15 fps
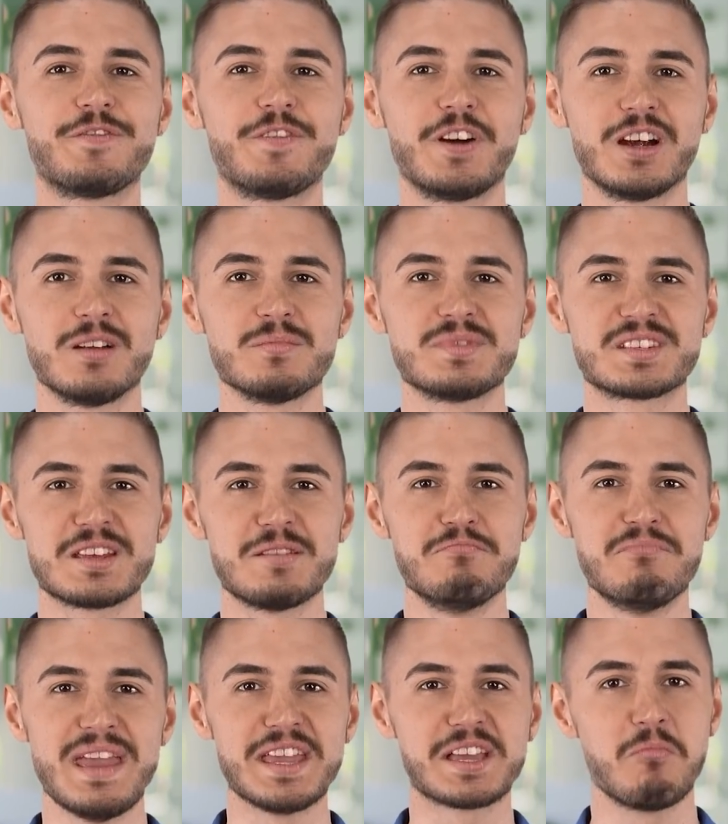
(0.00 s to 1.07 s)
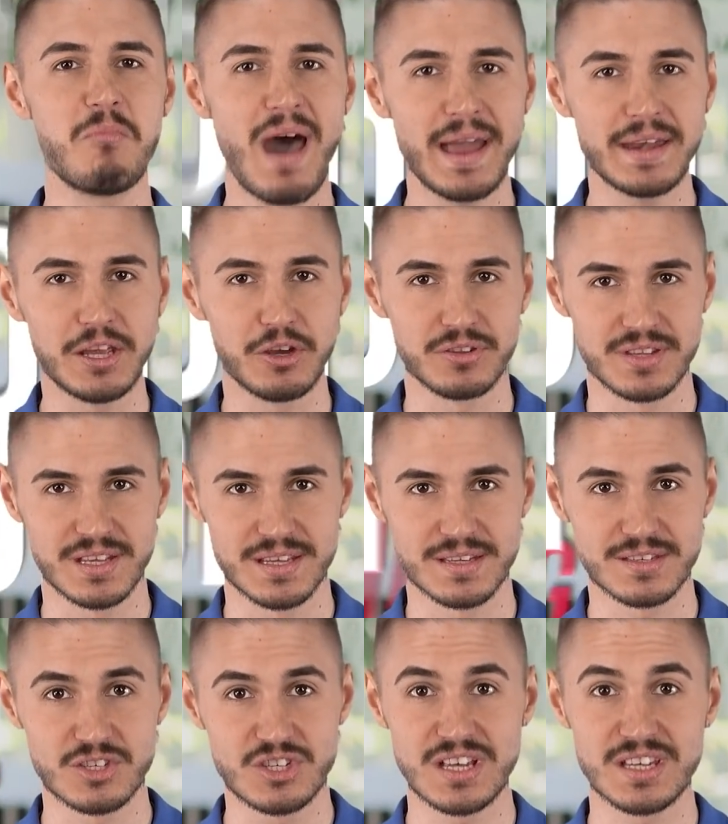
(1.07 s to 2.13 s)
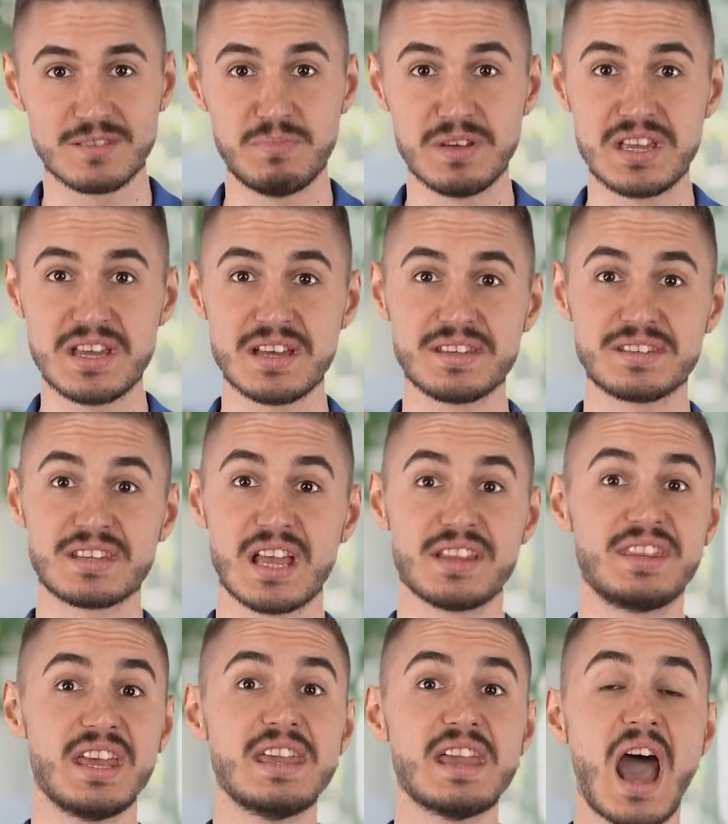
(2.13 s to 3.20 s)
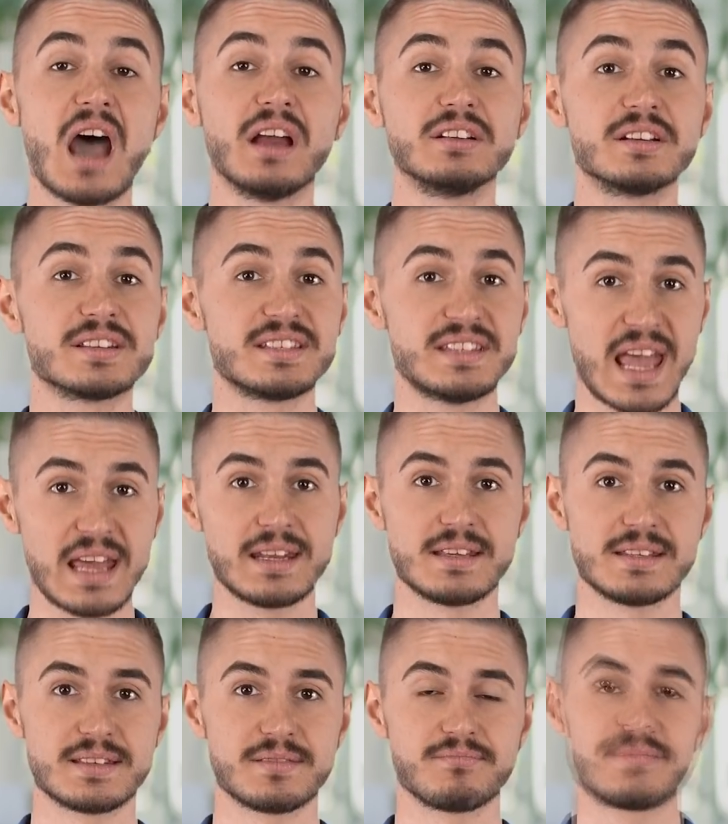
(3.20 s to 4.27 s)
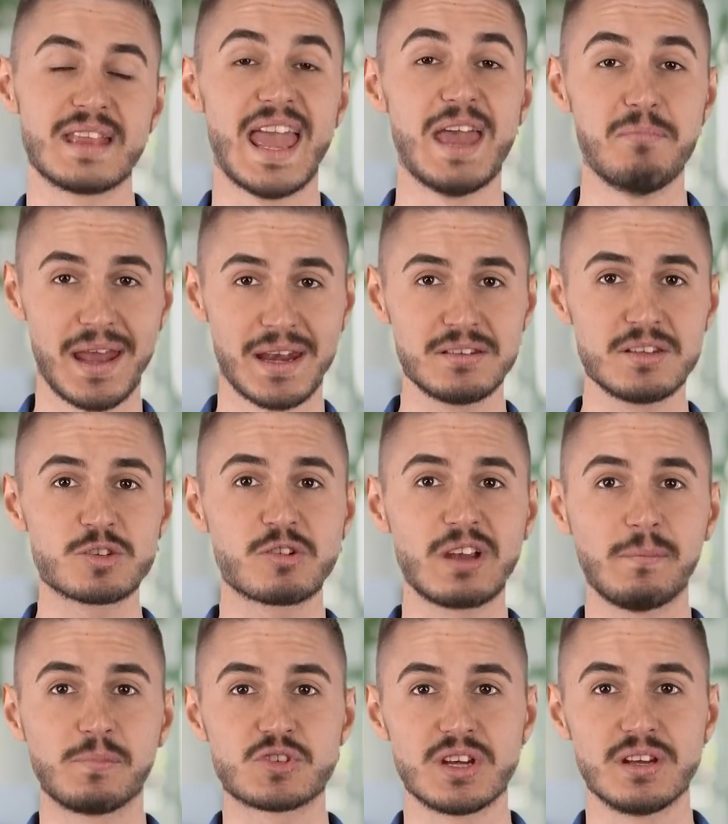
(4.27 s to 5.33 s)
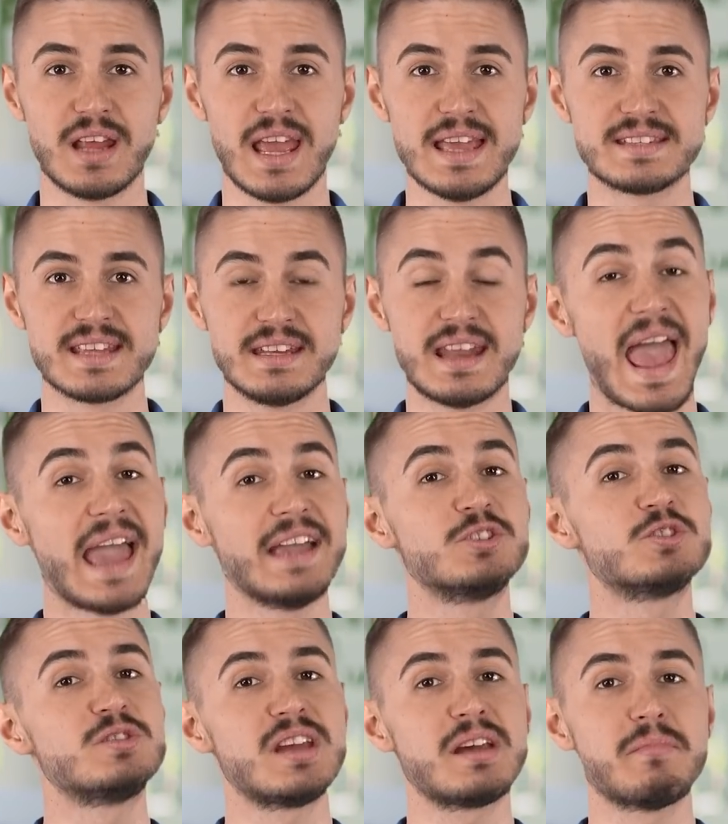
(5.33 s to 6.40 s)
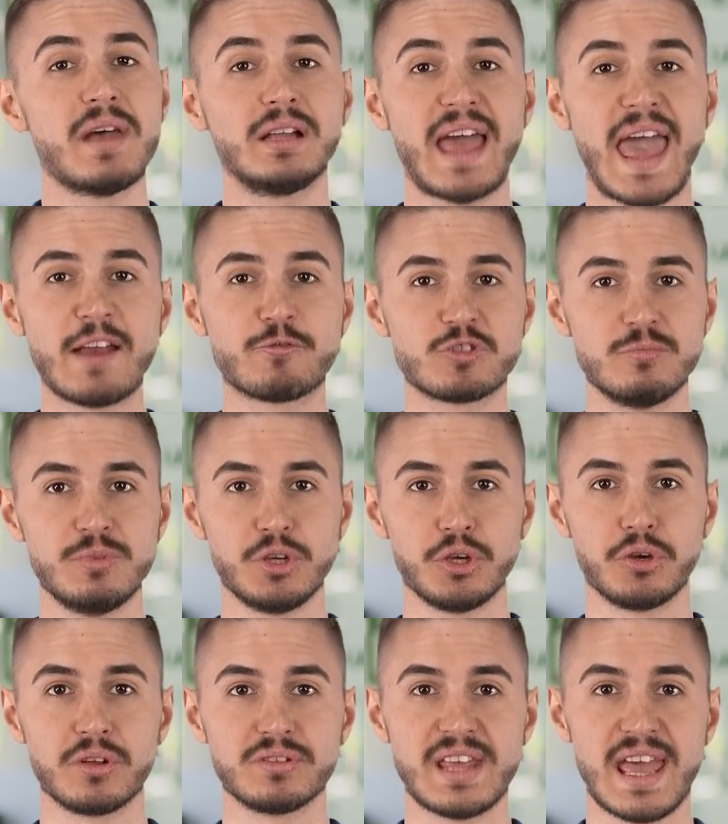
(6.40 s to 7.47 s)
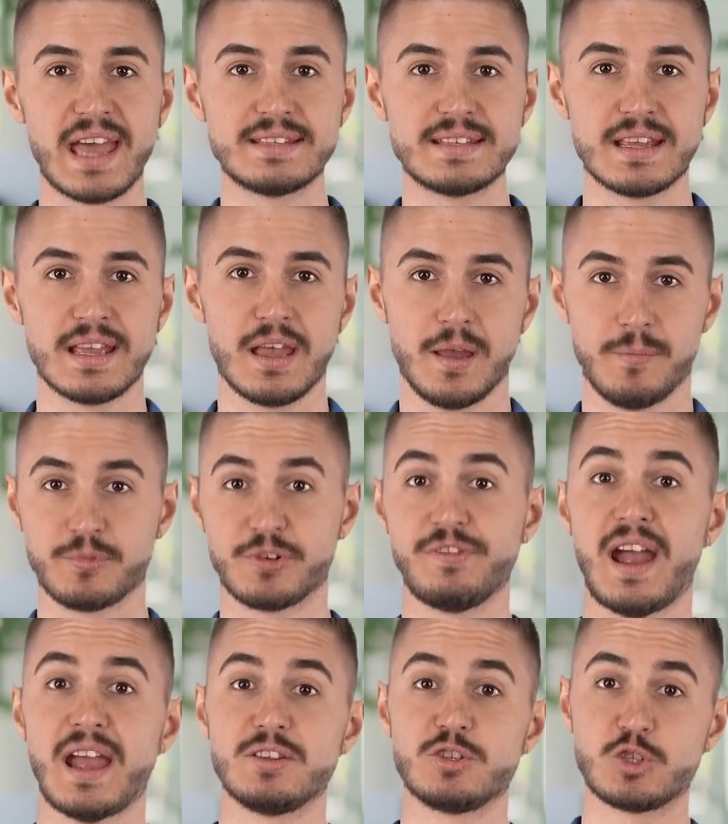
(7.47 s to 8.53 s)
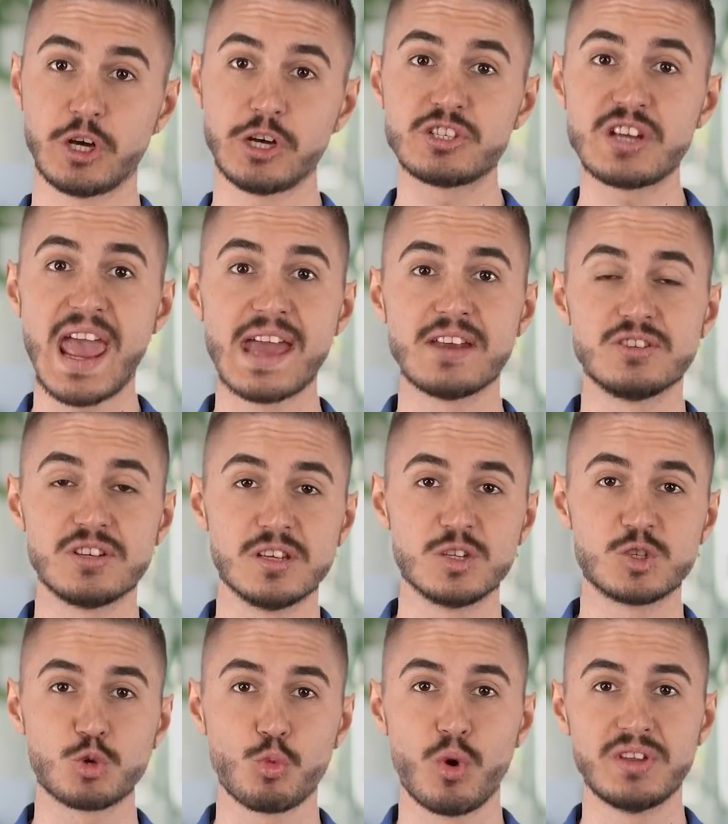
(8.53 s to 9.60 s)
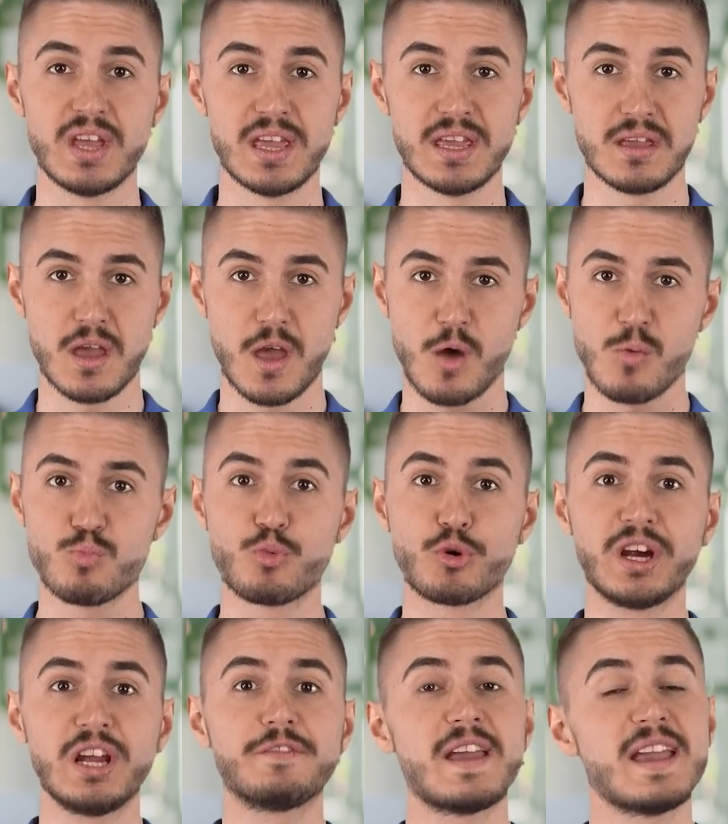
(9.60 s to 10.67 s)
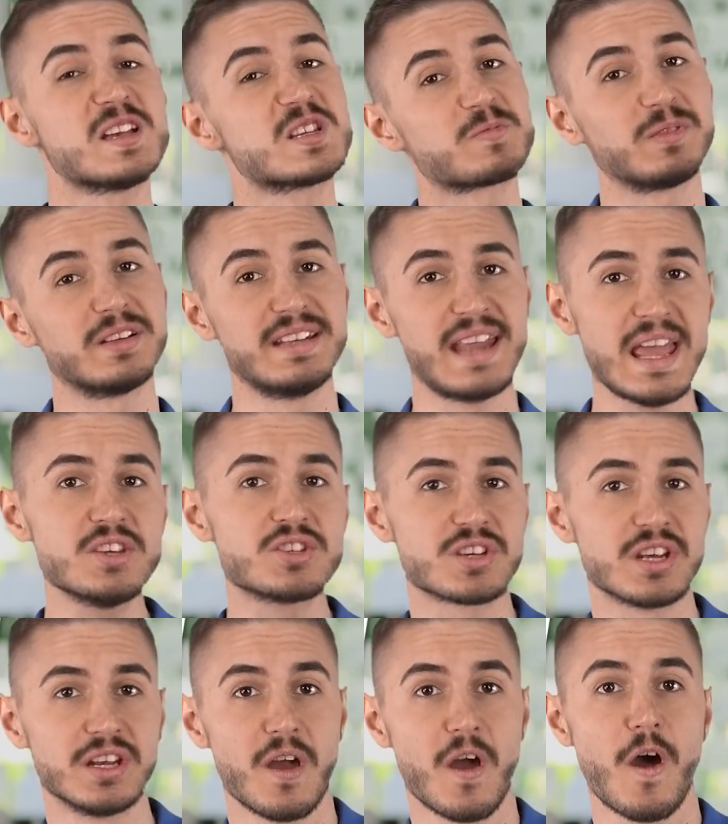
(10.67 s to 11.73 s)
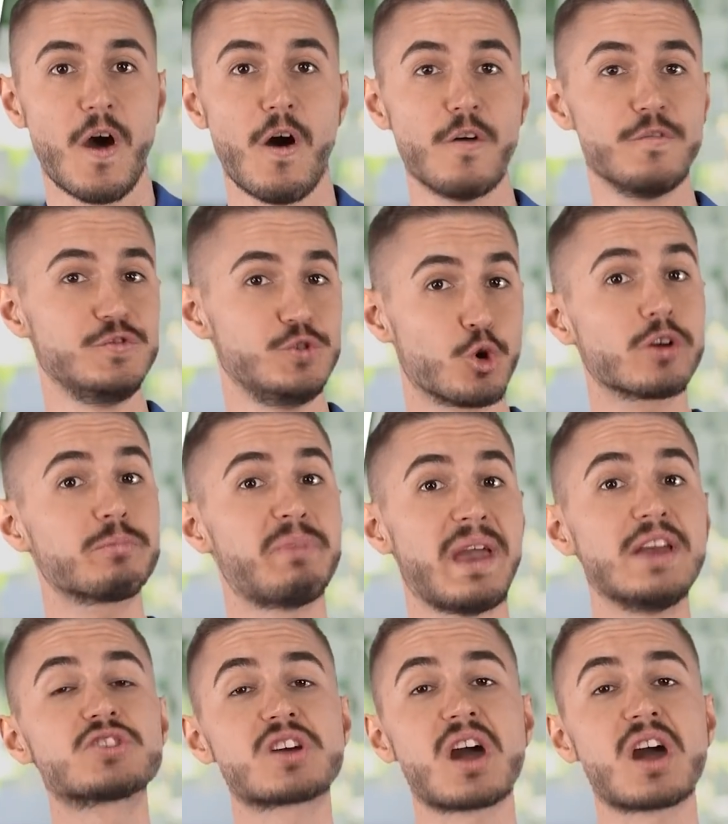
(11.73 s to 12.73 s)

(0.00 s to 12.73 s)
firms make money on this just because they understand it. A meta description is an HTML attribute that provides search engines with a brief explanation of your page